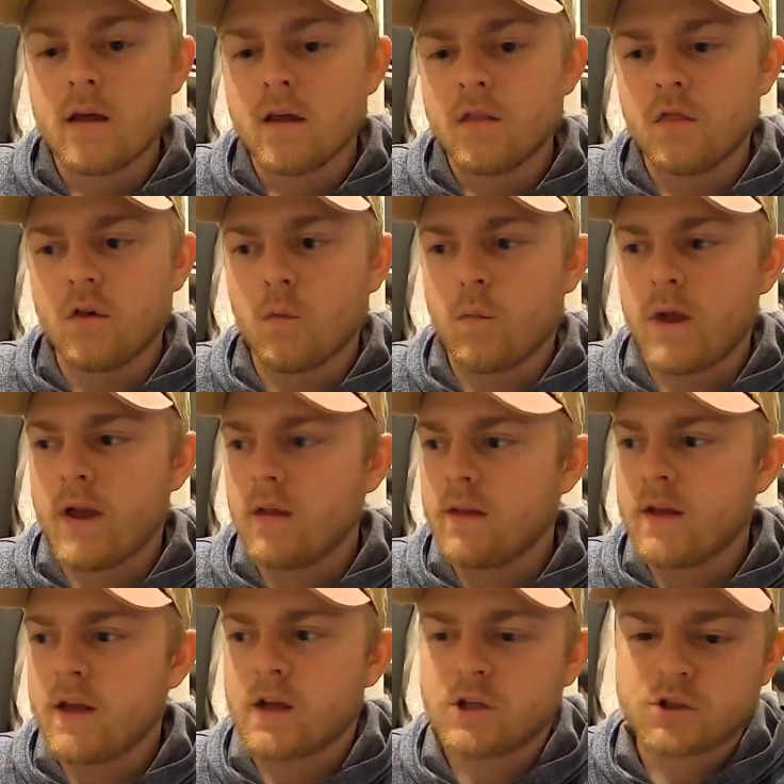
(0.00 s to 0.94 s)
the
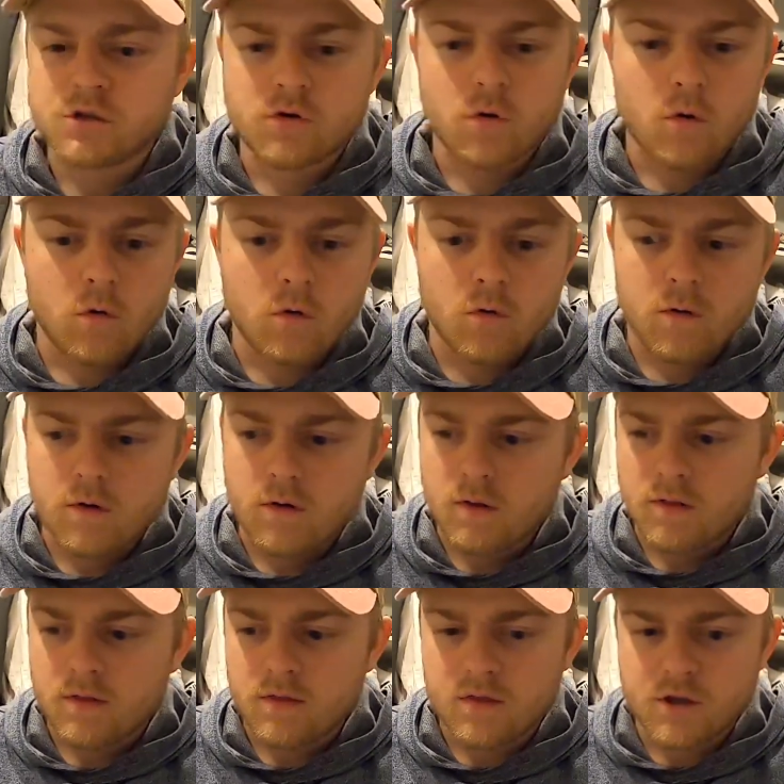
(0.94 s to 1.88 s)
wheelie control,
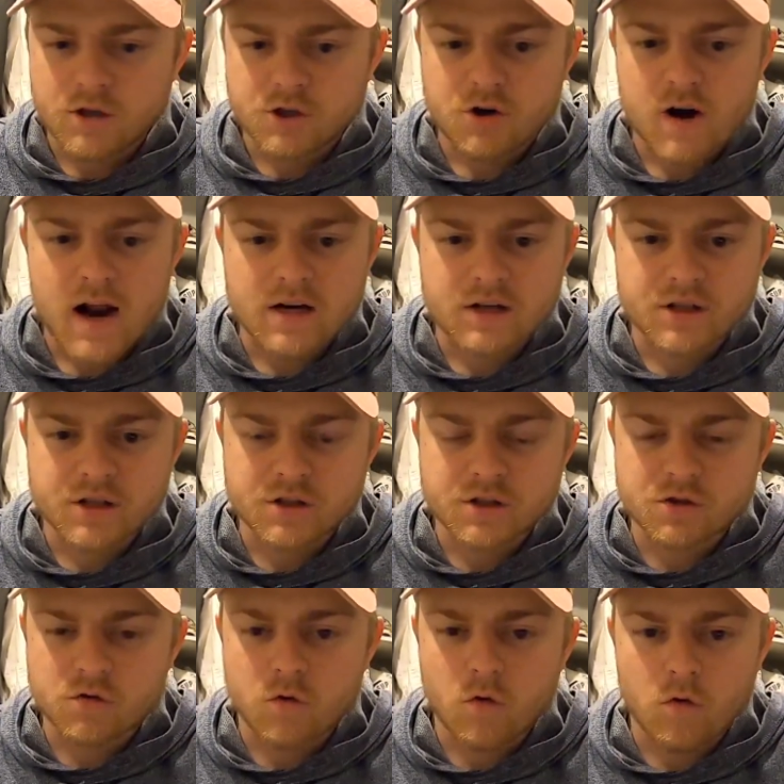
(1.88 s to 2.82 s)
the traction
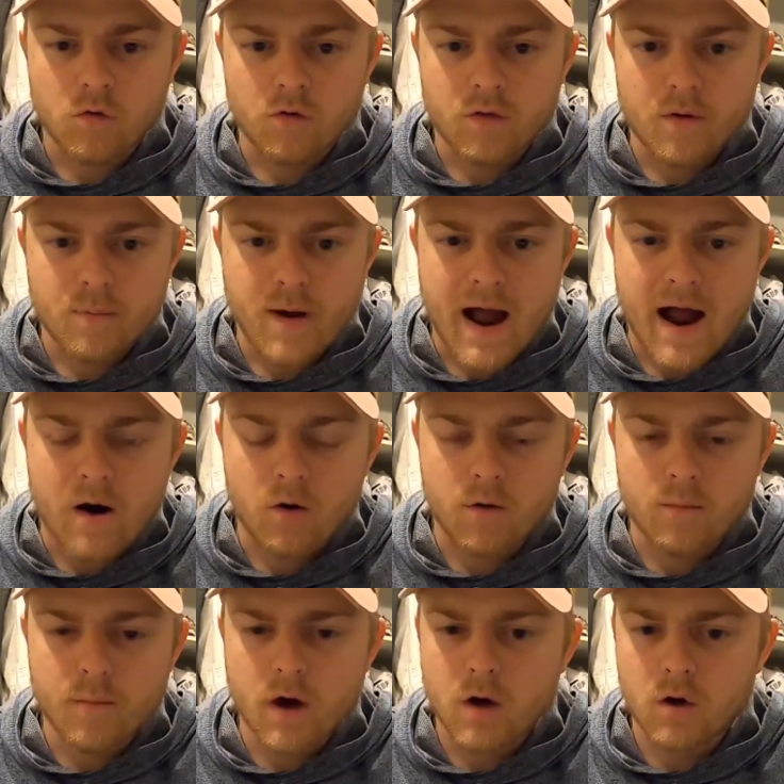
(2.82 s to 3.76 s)
control, the power
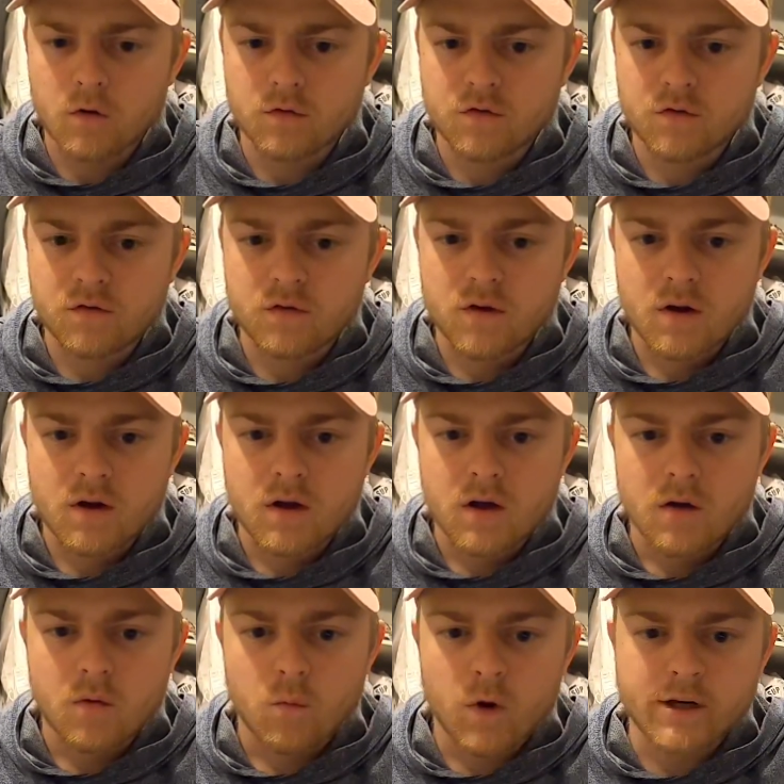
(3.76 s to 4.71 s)
modes,
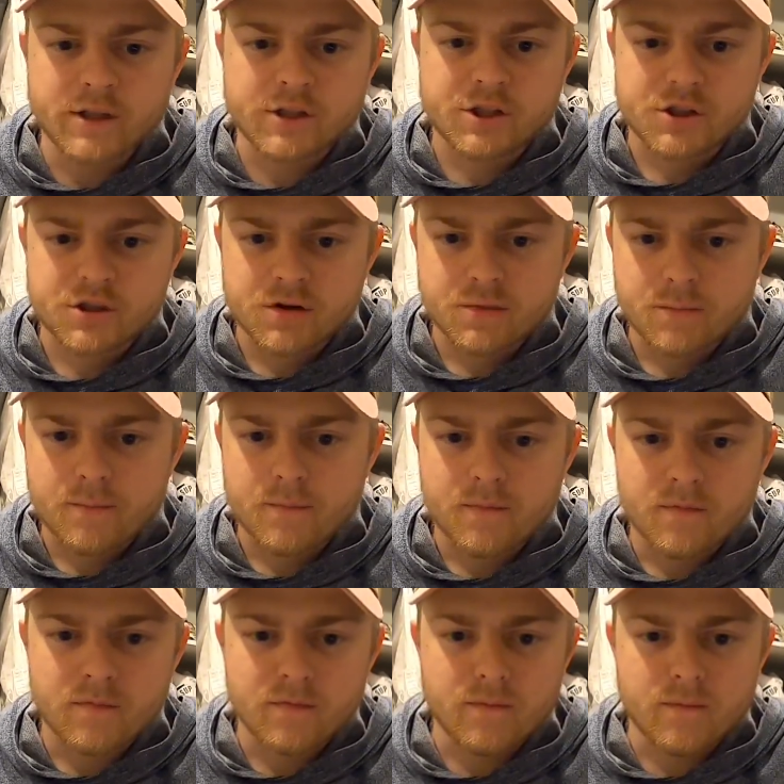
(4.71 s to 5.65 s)
which
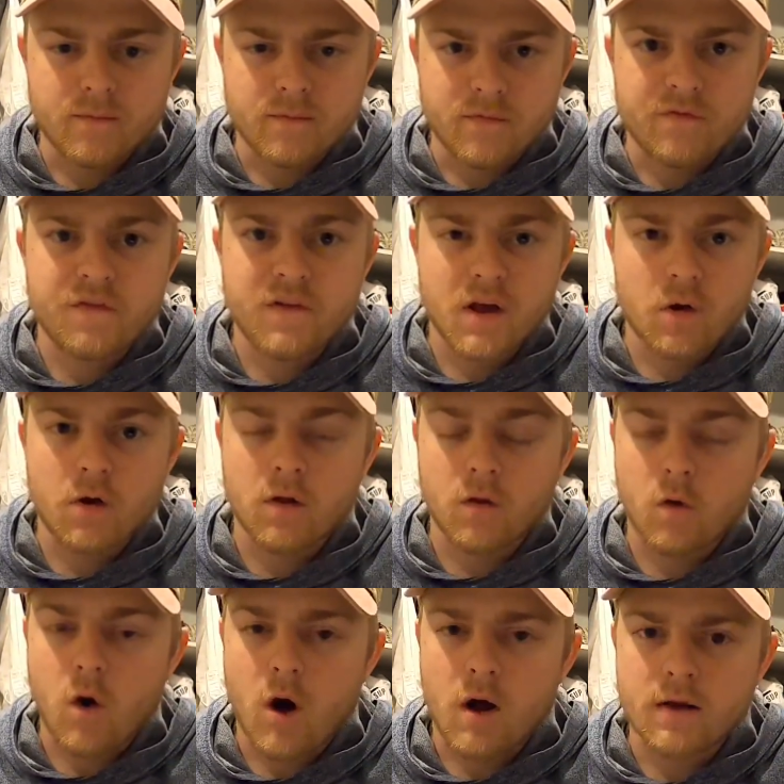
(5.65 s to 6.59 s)
feel a
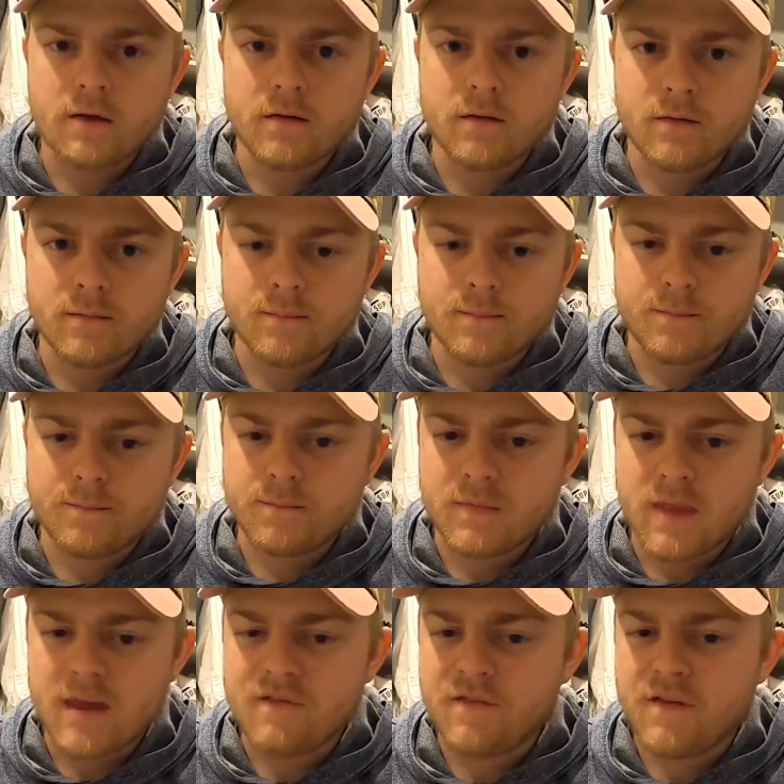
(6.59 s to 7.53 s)
lot
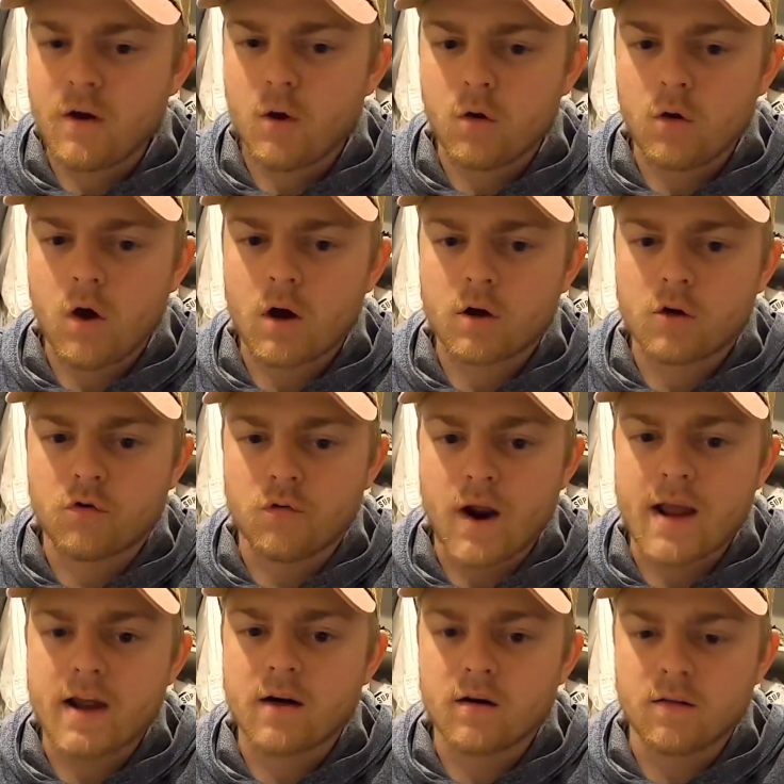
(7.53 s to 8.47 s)

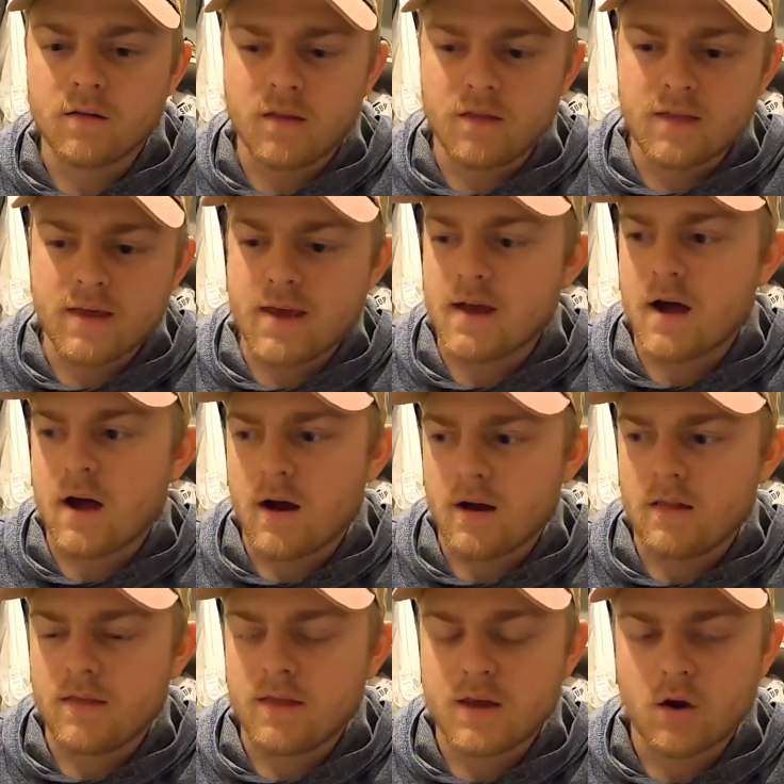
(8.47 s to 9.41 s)
greater than the
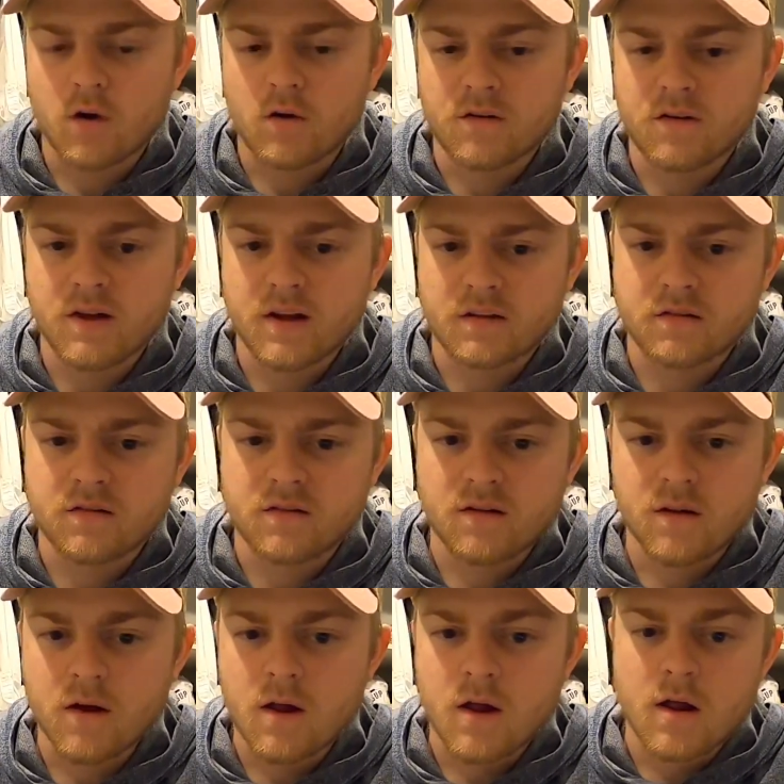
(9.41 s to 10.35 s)
R6
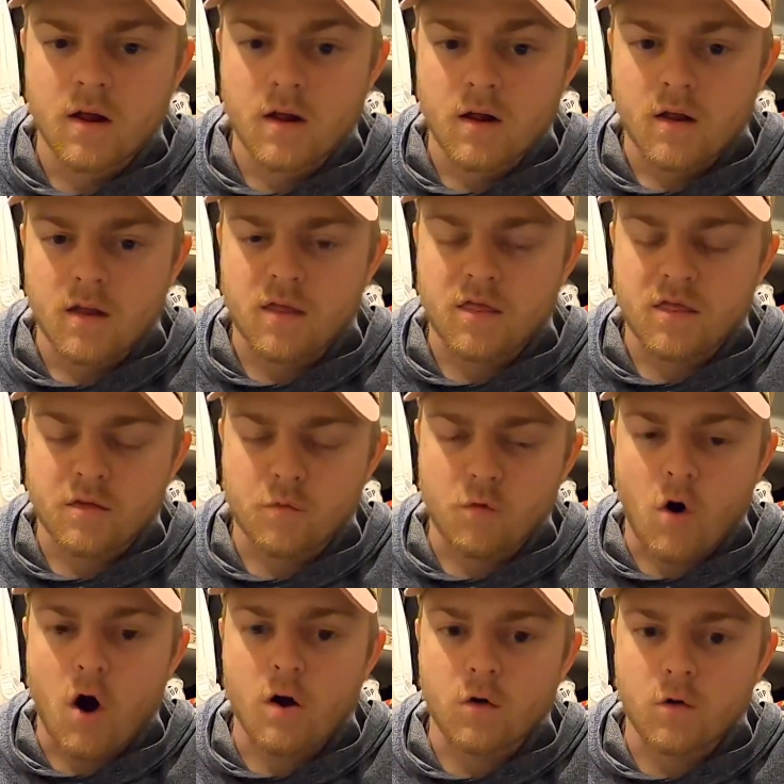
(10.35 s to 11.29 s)

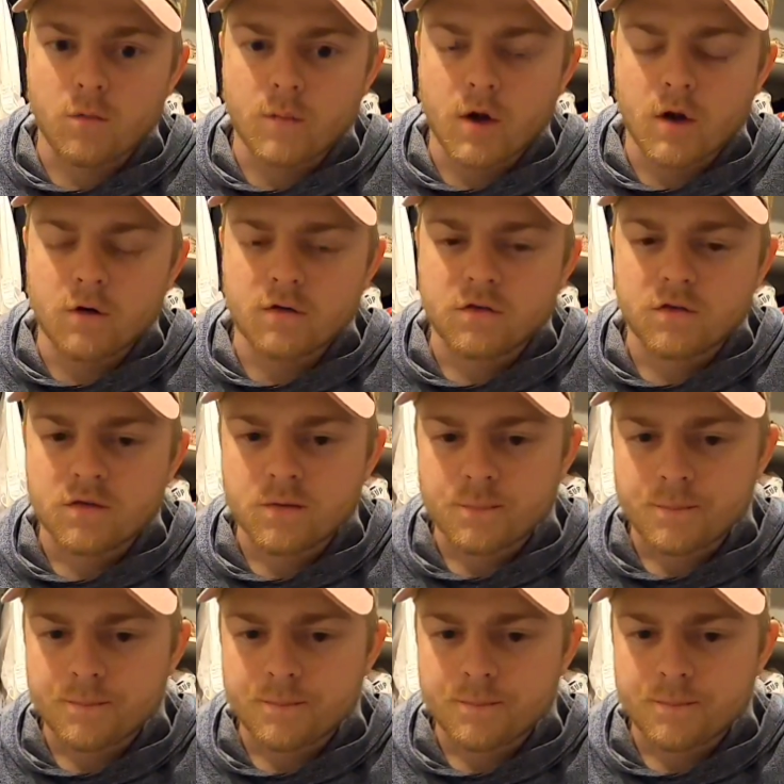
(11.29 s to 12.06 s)
throttle modes.